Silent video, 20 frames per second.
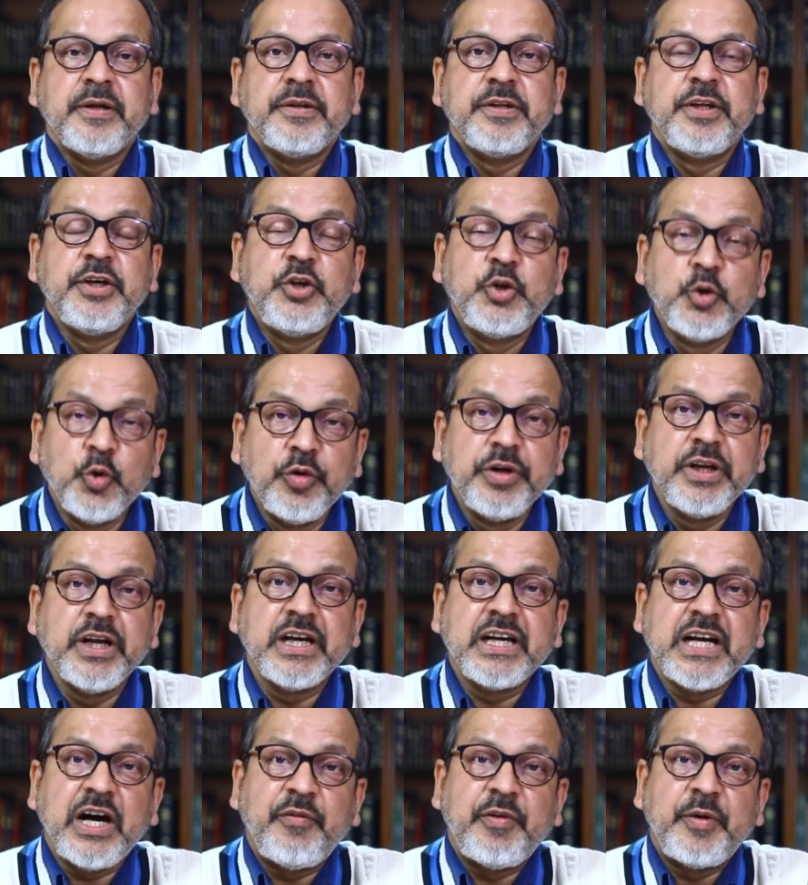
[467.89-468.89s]
The
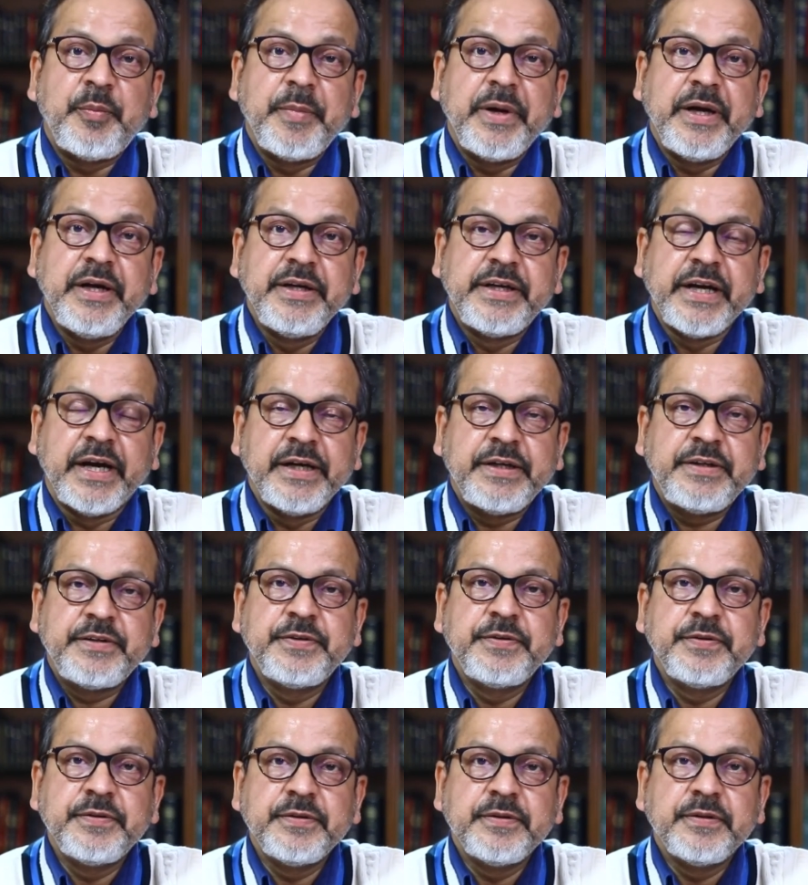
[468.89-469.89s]
union government debt
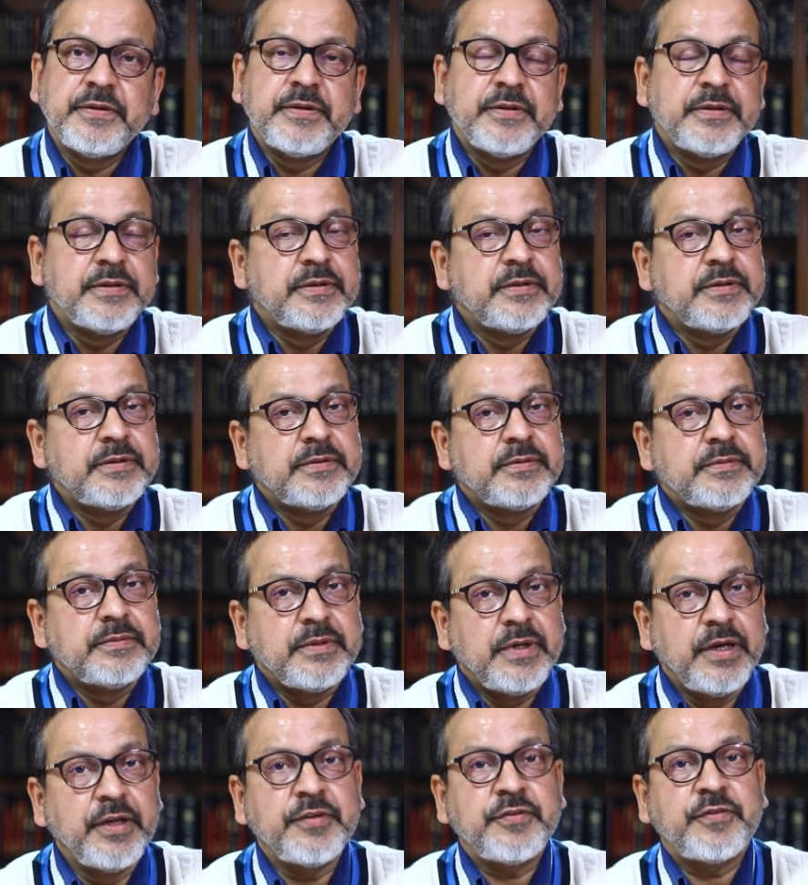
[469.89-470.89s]

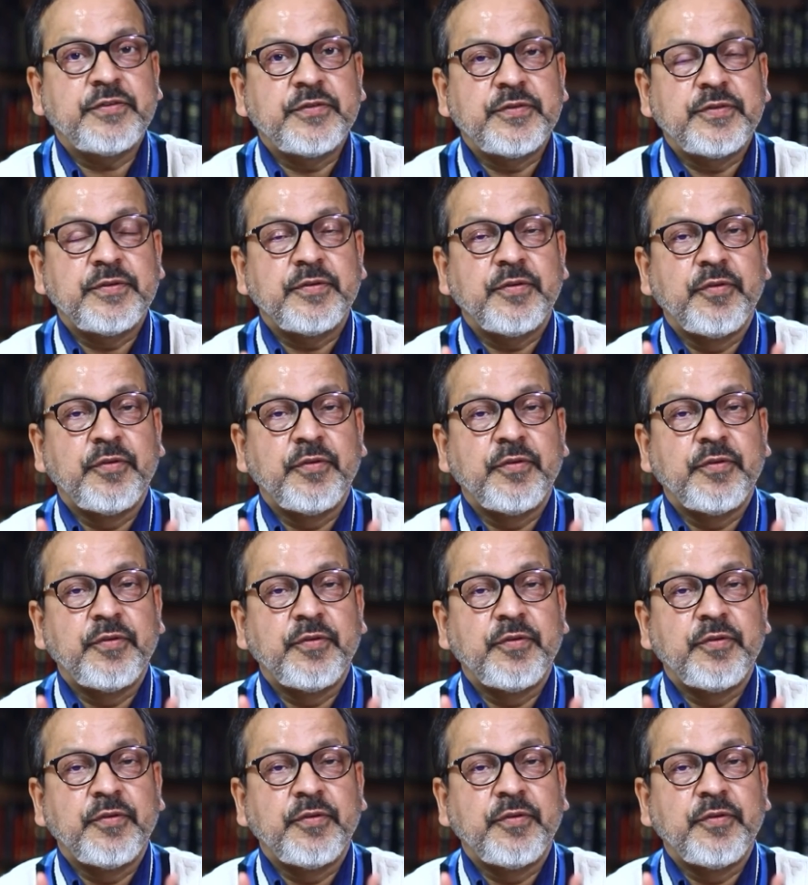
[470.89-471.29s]
is